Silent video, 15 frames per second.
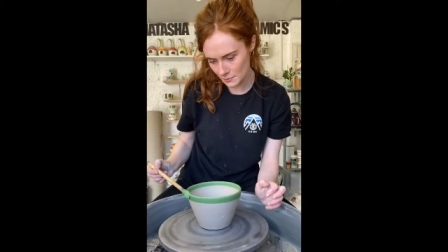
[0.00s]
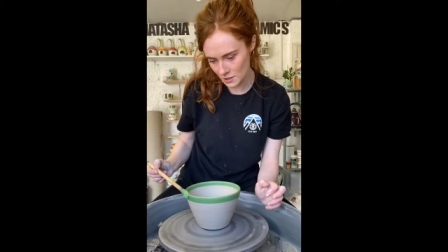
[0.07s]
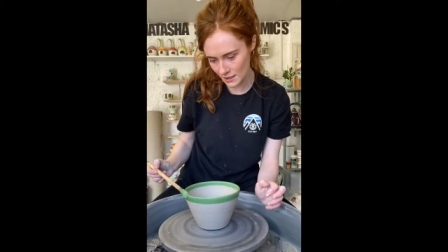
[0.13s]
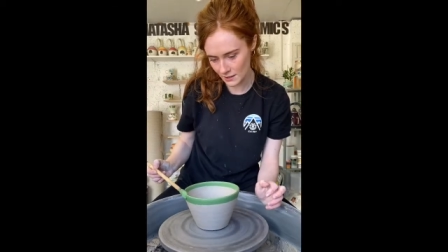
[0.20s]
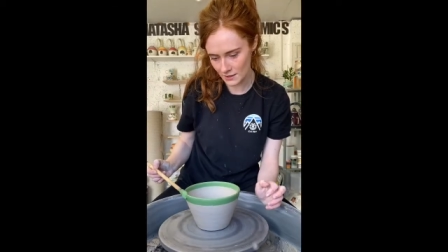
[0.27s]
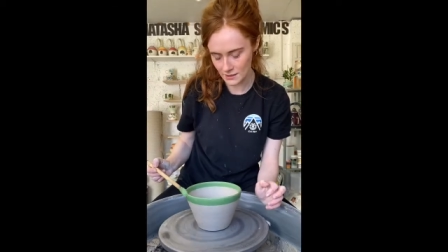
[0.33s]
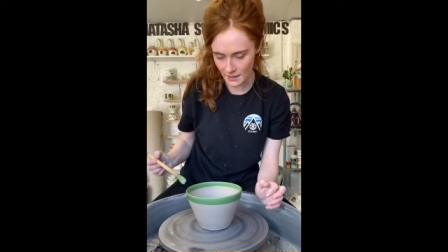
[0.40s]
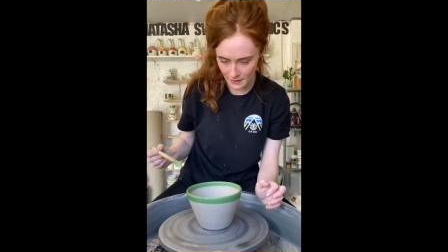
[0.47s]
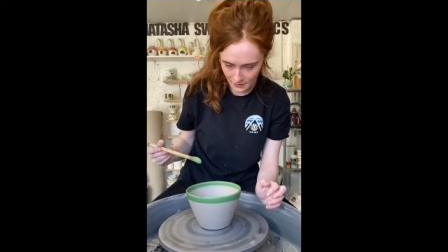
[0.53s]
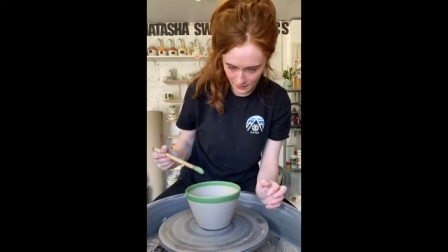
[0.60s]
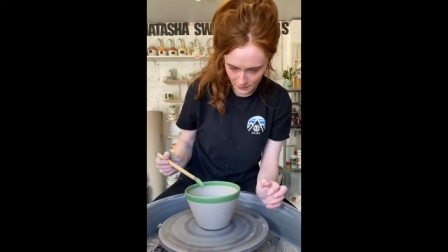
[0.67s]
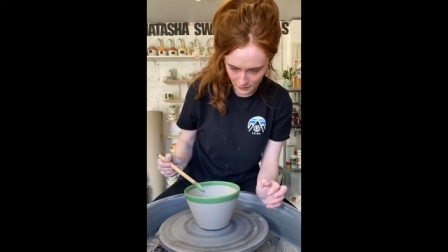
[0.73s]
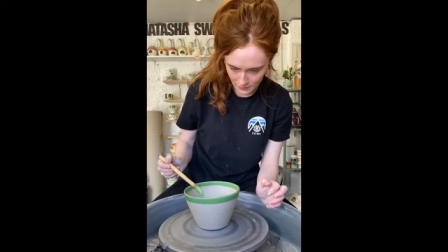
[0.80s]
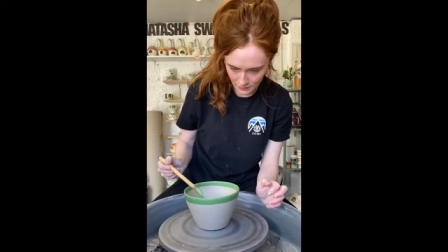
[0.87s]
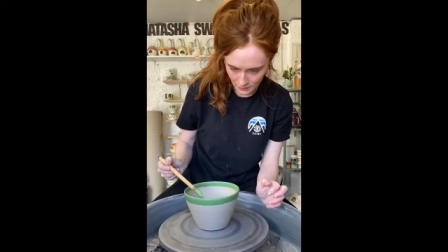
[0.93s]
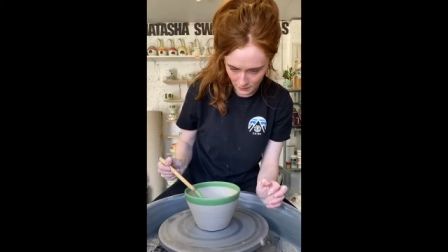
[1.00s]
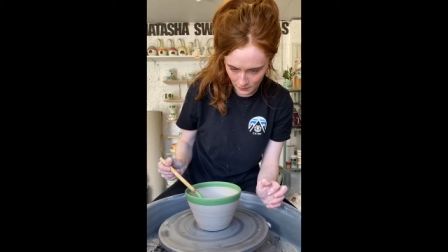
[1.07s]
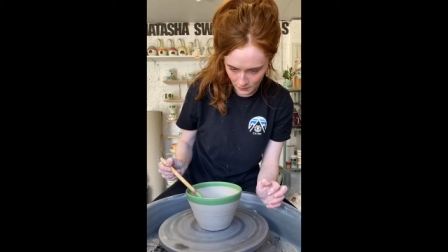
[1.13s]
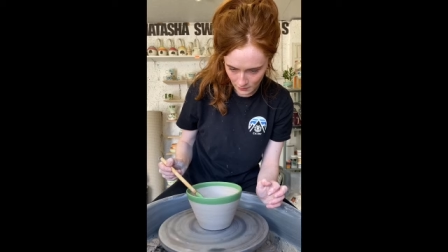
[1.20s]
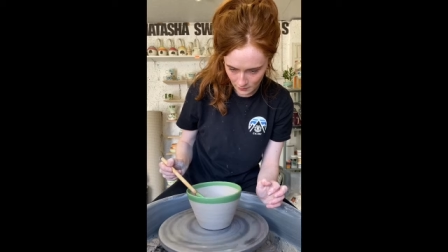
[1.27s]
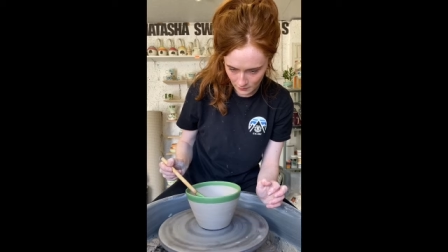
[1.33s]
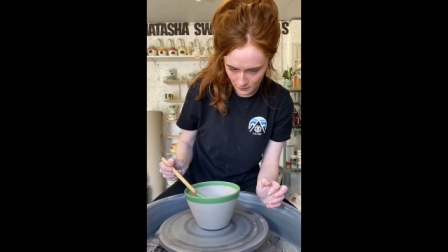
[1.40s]
So all of these
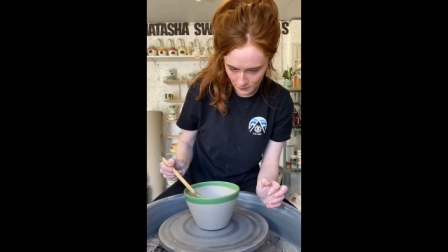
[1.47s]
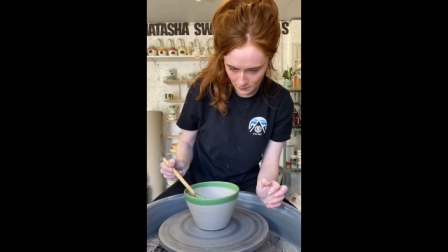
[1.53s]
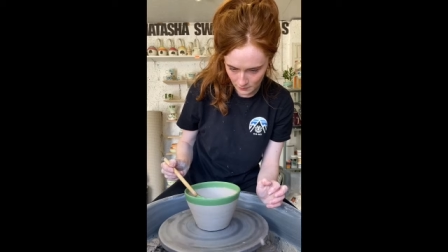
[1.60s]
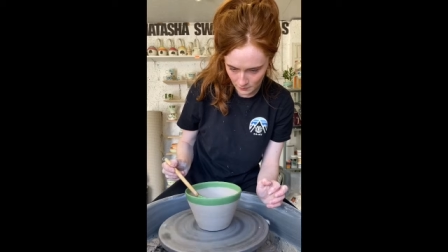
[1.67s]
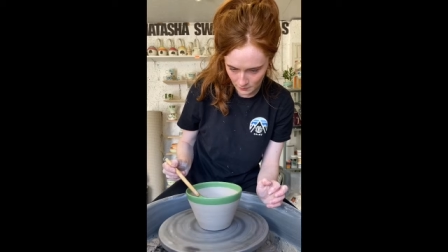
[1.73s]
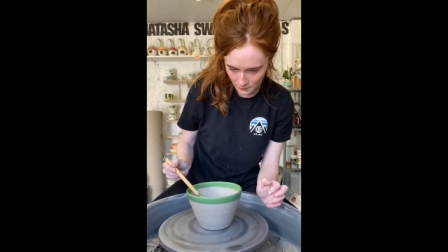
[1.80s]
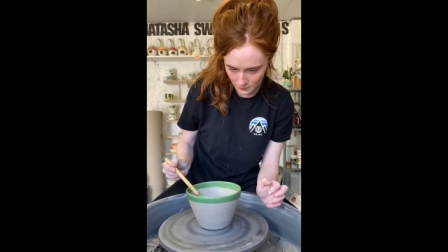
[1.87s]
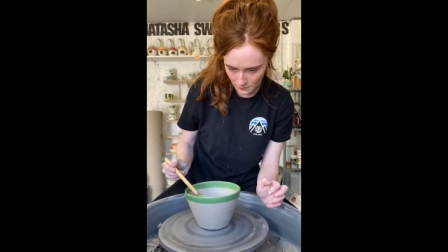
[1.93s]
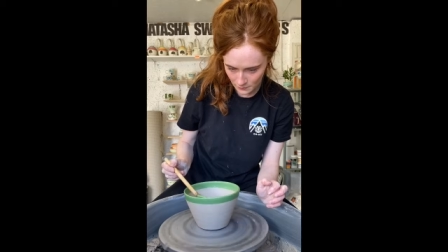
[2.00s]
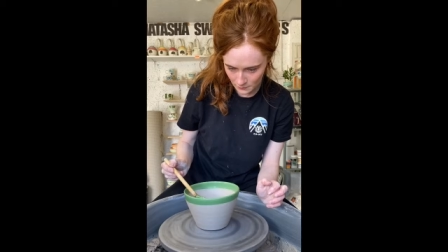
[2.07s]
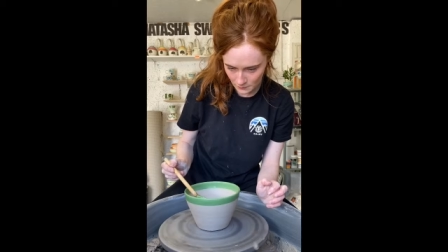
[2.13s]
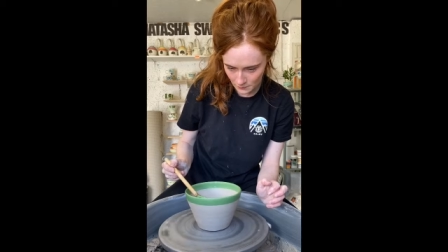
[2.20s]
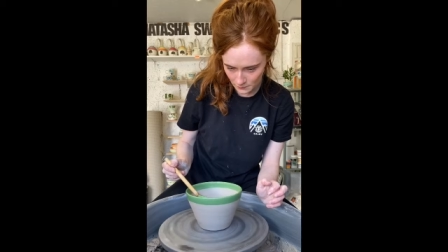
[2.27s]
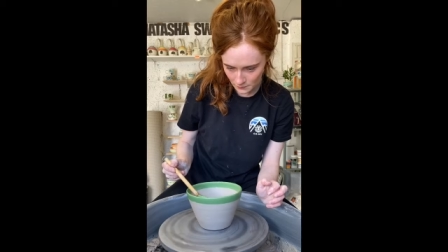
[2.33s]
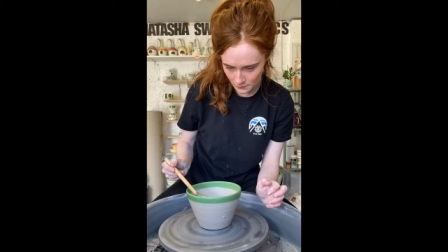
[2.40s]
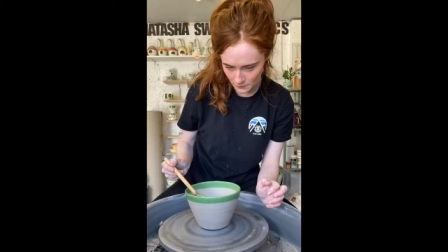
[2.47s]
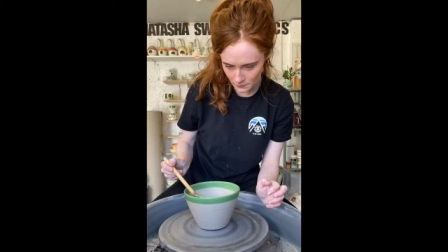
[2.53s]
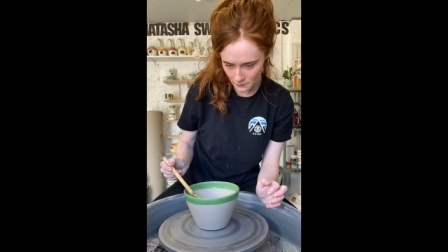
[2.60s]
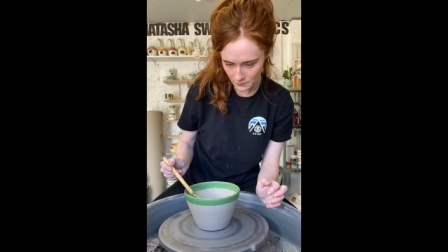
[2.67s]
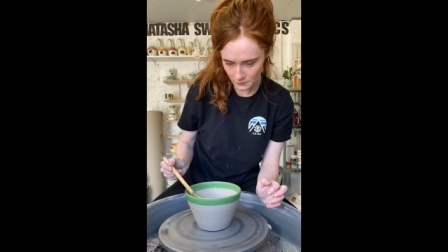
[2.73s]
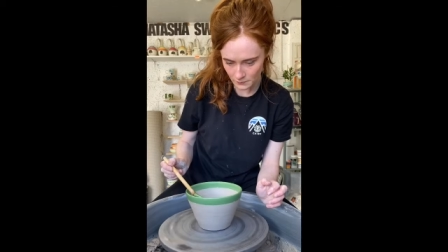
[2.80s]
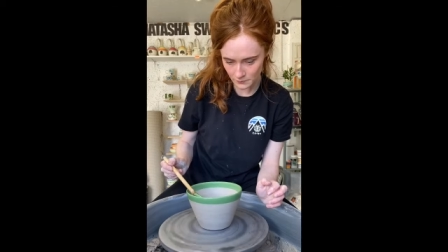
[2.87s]
slips are just different
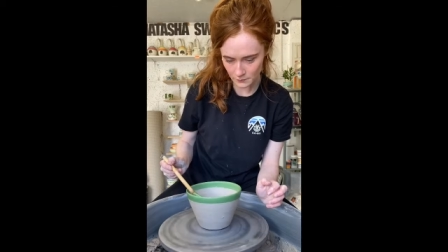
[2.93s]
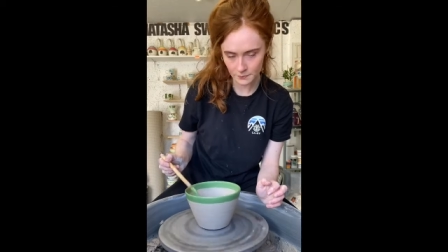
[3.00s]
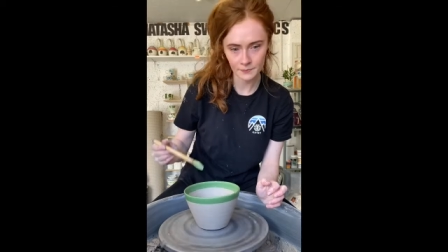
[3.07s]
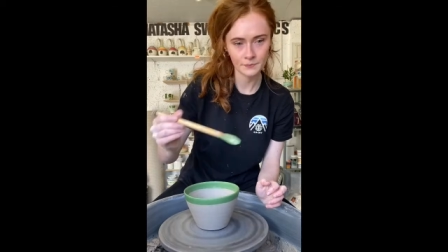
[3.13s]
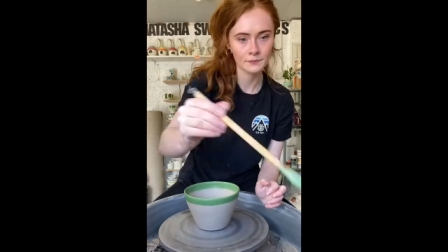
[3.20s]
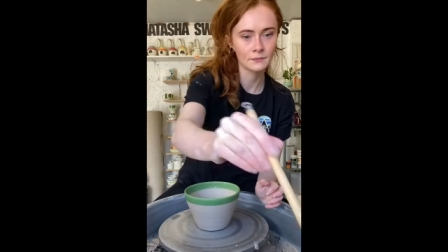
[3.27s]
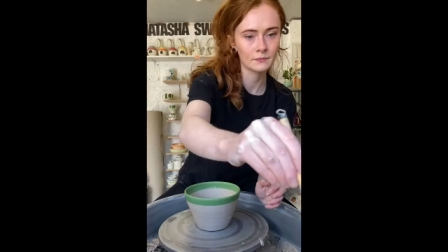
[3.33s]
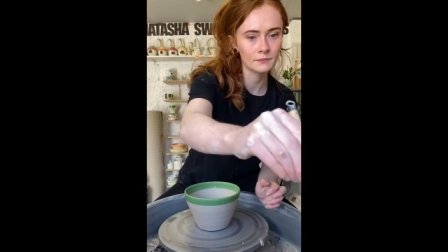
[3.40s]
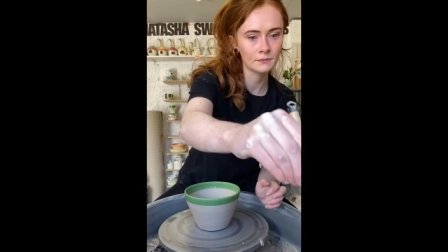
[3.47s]
commercial